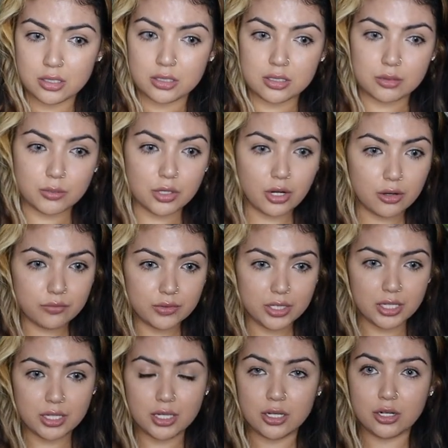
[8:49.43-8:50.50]
some
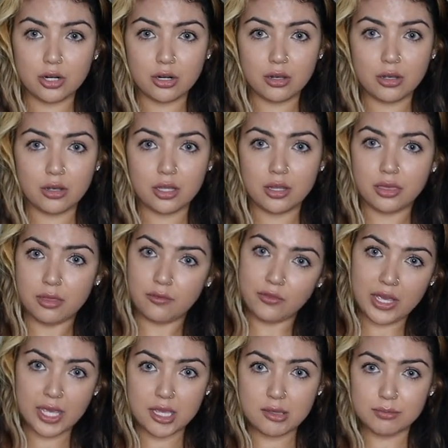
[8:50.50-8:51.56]
curvy girl
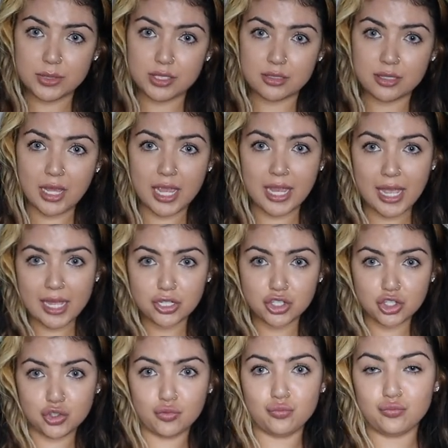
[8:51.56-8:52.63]
vibes, I
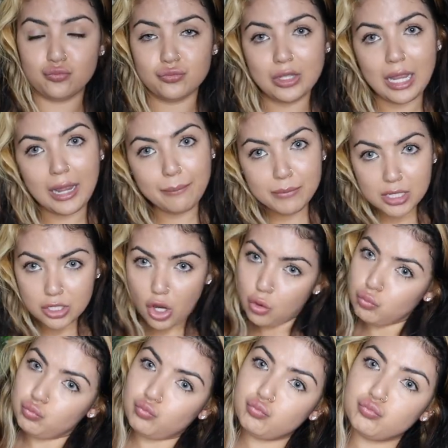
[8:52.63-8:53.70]
got you. Let me know.
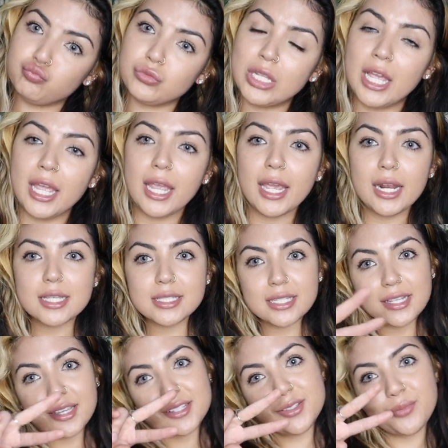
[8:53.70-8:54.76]
And I'll see
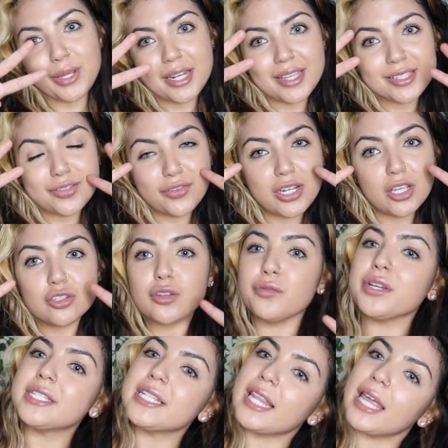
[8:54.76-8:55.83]
you guys in my next video. Don't
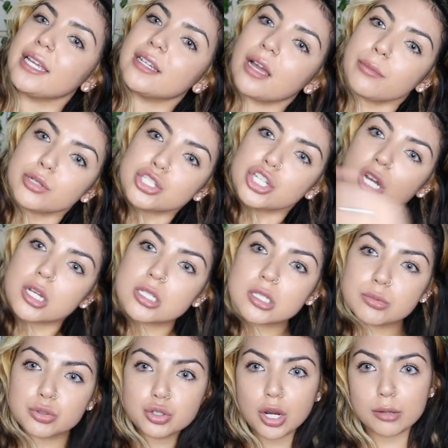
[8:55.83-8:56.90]
forget to like, comment, share, and
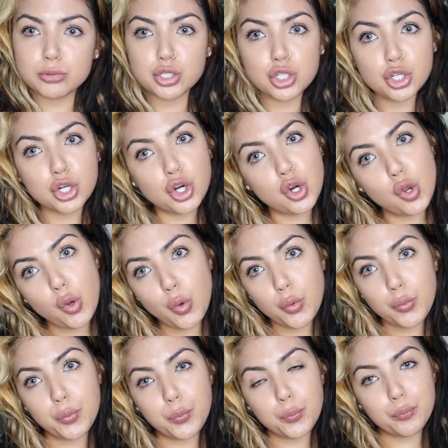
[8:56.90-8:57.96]
subscribe to your girl.
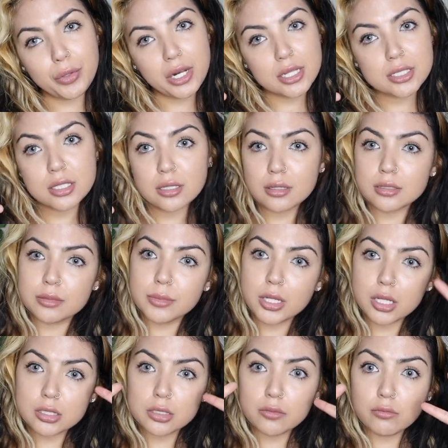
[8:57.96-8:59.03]
Oh, and I'll see you guys in my next